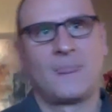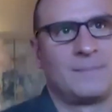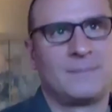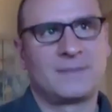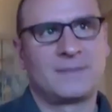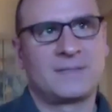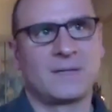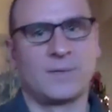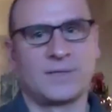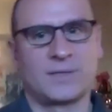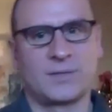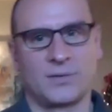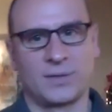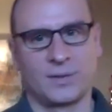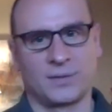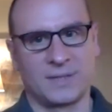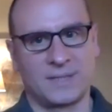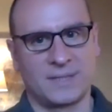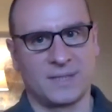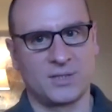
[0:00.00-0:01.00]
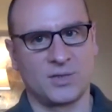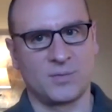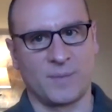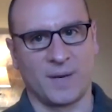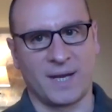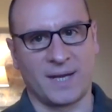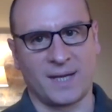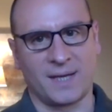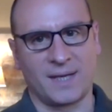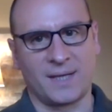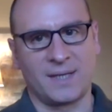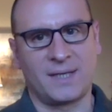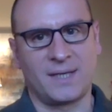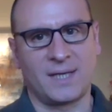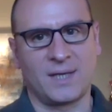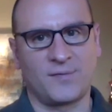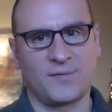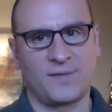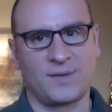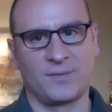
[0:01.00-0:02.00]
someone's clinical decision-making
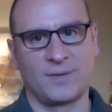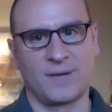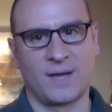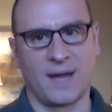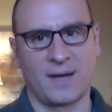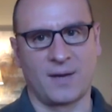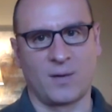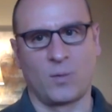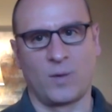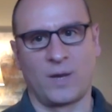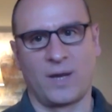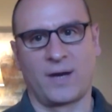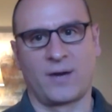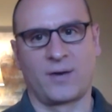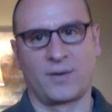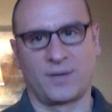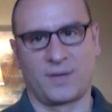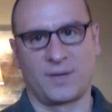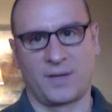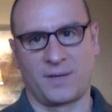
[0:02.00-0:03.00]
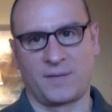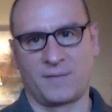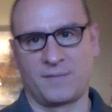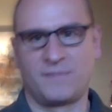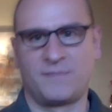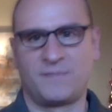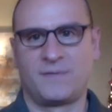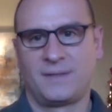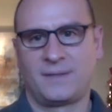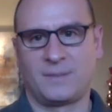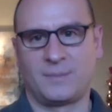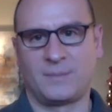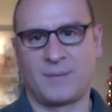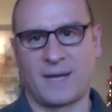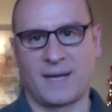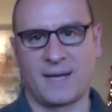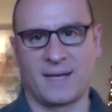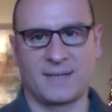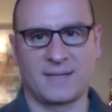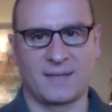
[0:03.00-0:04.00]
if they're not aware of the
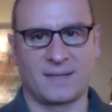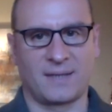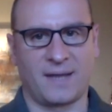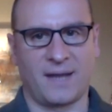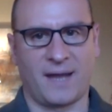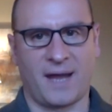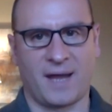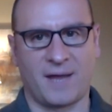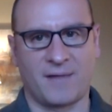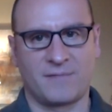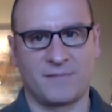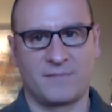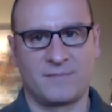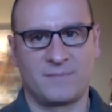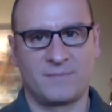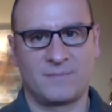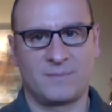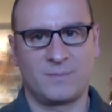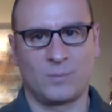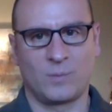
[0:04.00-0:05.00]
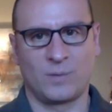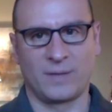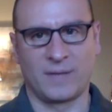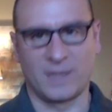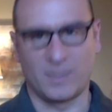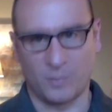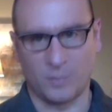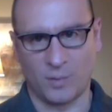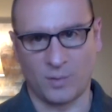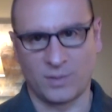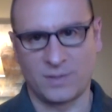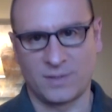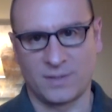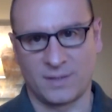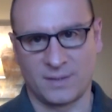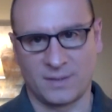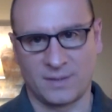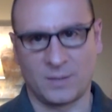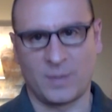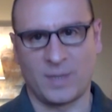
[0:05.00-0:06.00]
bias that they have when they approach
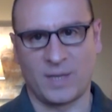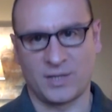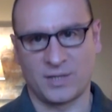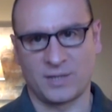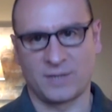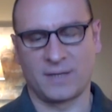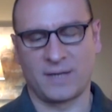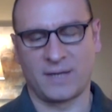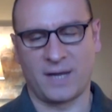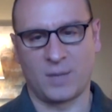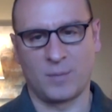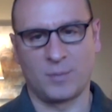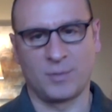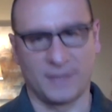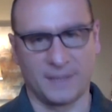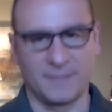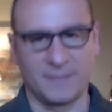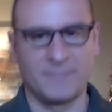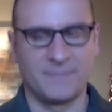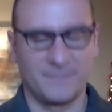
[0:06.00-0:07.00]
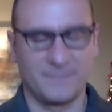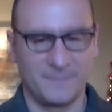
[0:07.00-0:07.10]
the patient and the care plan.